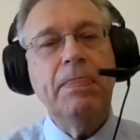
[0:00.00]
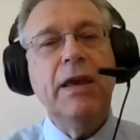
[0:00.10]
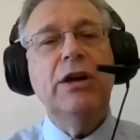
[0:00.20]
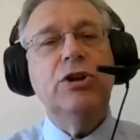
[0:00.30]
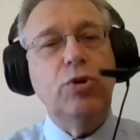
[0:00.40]

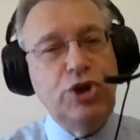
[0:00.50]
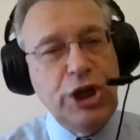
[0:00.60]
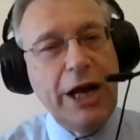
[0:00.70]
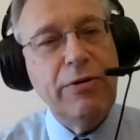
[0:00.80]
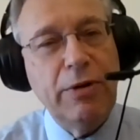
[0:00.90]
to
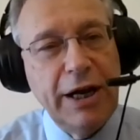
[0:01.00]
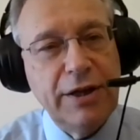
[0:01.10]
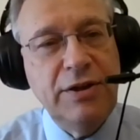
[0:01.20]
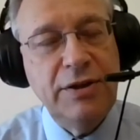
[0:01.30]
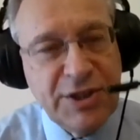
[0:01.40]
generate
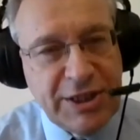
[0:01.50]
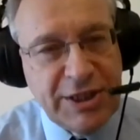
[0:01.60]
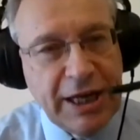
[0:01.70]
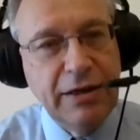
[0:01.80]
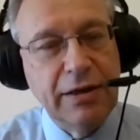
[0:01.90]

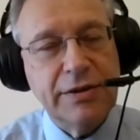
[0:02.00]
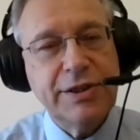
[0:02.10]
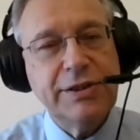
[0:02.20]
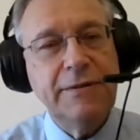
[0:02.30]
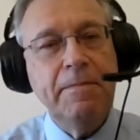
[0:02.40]
signals
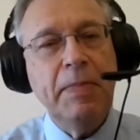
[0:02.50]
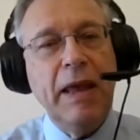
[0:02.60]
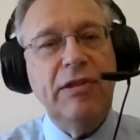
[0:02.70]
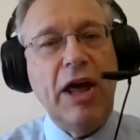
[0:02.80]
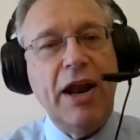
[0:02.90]

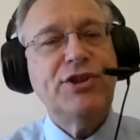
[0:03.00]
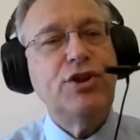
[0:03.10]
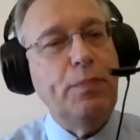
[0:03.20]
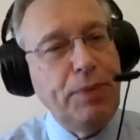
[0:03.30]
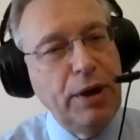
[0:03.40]
that are
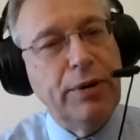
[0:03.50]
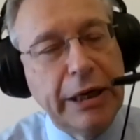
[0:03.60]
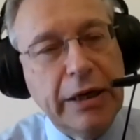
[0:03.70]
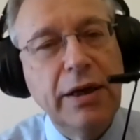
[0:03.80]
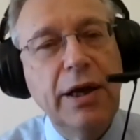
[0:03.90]
superior
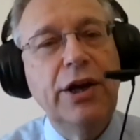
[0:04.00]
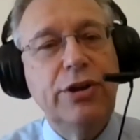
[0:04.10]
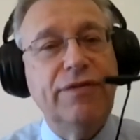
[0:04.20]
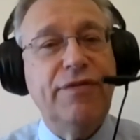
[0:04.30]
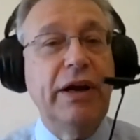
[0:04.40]
to
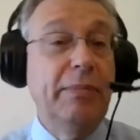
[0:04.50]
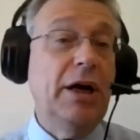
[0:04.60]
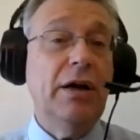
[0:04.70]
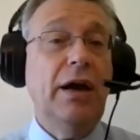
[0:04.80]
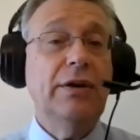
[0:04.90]
free market.
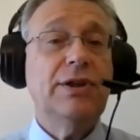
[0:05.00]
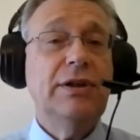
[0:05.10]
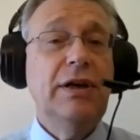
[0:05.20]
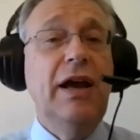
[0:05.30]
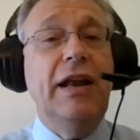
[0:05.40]

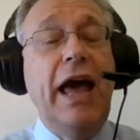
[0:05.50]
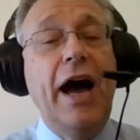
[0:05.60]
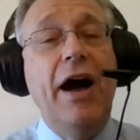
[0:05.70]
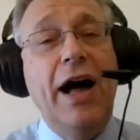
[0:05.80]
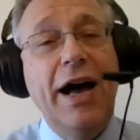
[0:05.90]
Now, I